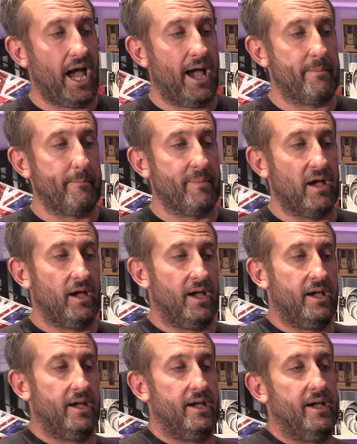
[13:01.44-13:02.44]

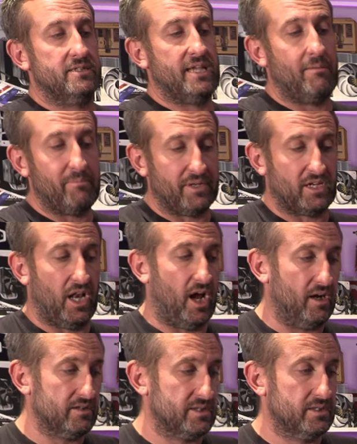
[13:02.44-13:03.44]
tempered
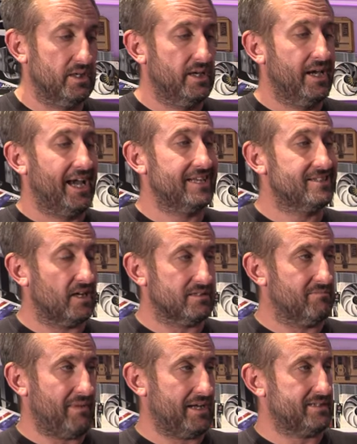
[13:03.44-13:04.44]
glass, it
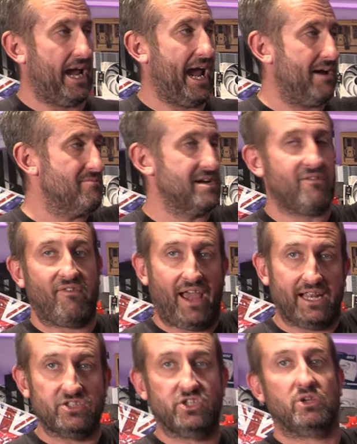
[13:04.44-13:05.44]
doesn't matter how many
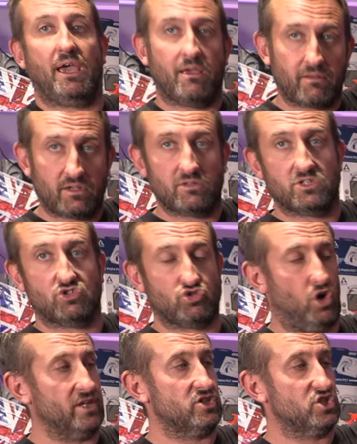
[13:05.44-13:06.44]
fans you get
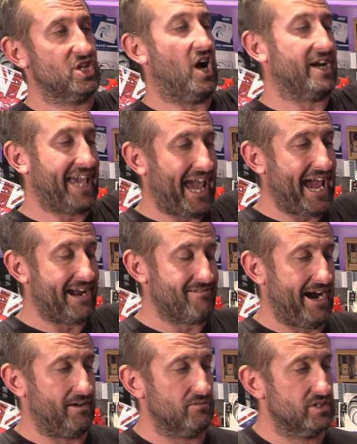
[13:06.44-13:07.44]
trying to suck air
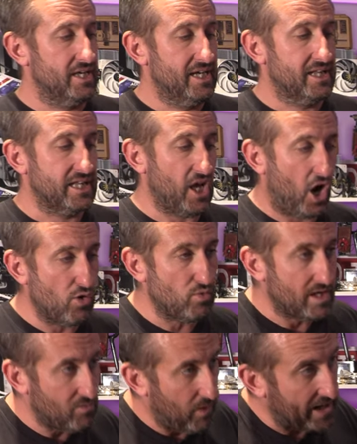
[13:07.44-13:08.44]
out, the
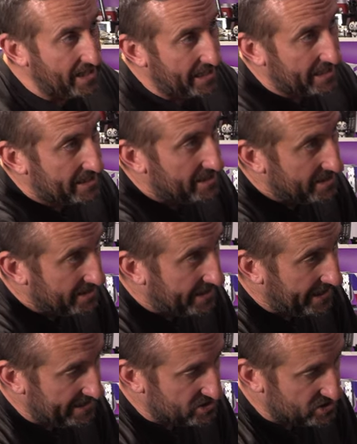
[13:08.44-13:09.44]
only way in
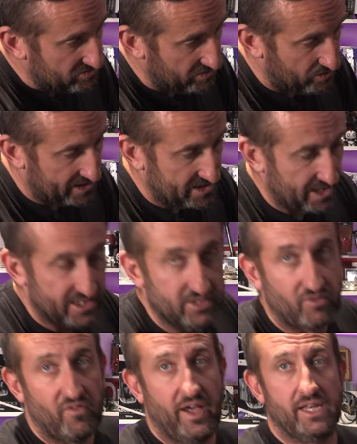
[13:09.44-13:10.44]
is through these
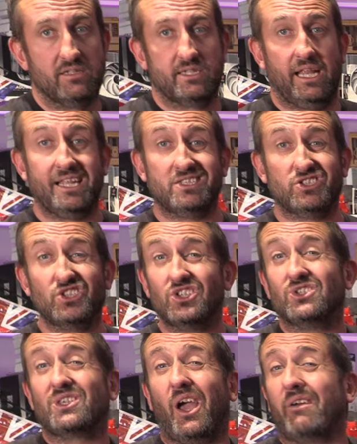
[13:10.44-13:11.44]
little vents. And it's
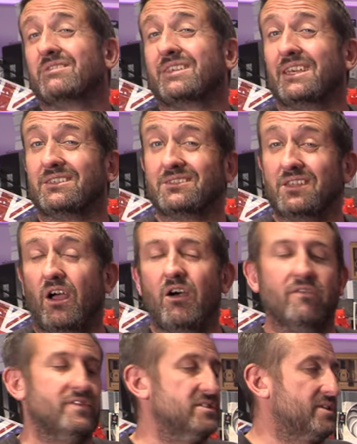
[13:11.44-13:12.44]
just going to get
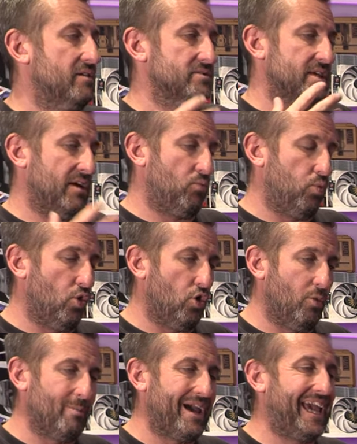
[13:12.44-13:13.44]
starved, it's going to get
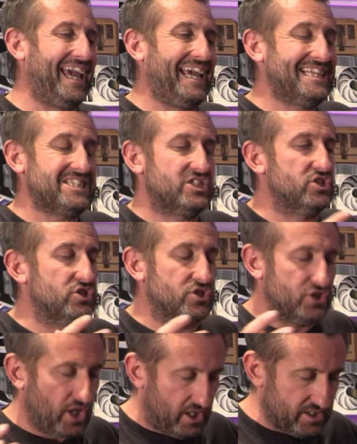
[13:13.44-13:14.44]
warm, it's
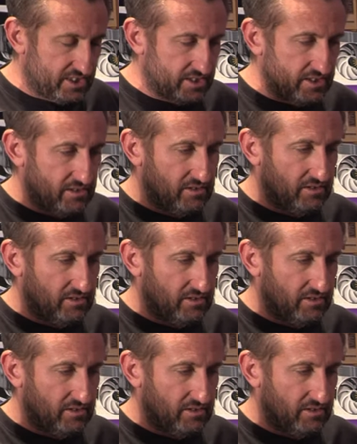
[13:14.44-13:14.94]
just